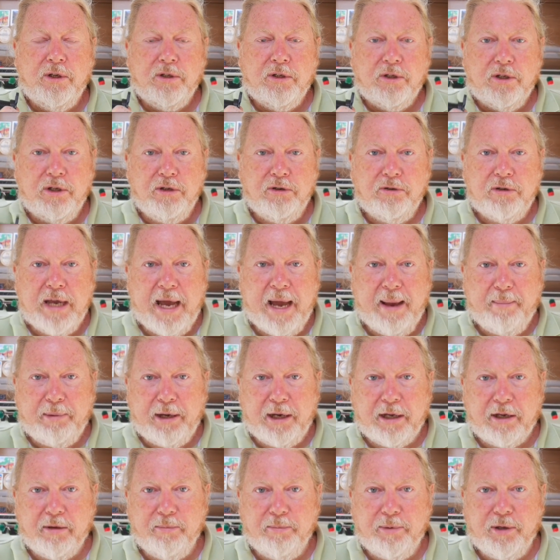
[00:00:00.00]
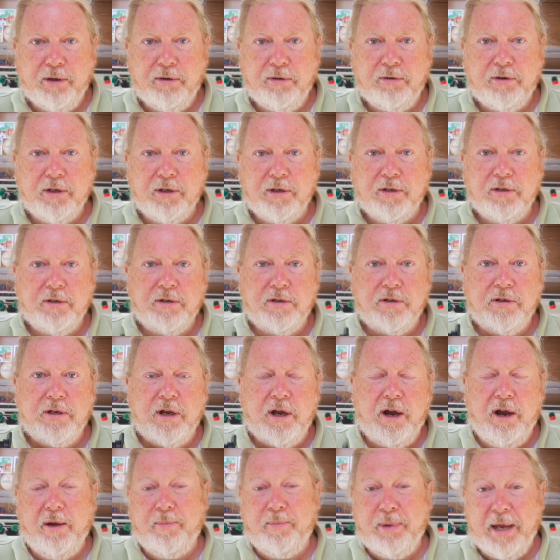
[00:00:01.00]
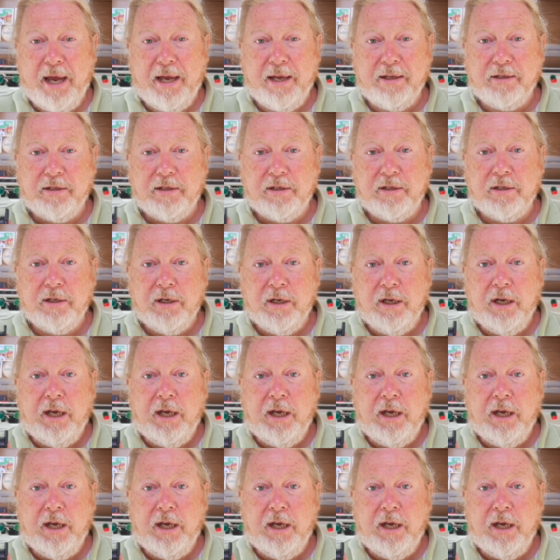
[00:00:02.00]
two tablet computers, iPads,